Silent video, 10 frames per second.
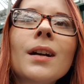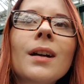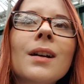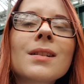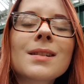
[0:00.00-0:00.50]

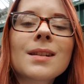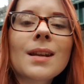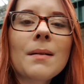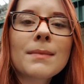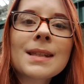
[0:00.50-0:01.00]
because
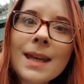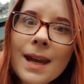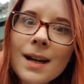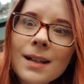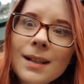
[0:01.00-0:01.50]
I'm
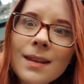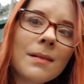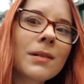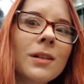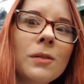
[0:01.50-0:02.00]
scared
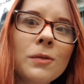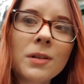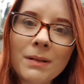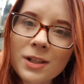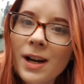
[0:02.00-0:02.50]
I'm going to
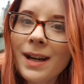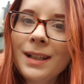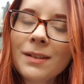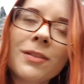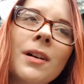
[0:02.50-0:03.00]
lose my
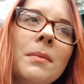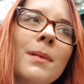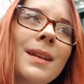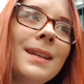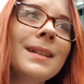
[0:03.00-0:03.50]
train even though
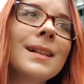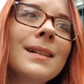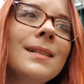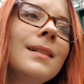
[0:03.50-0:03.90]
I'm here.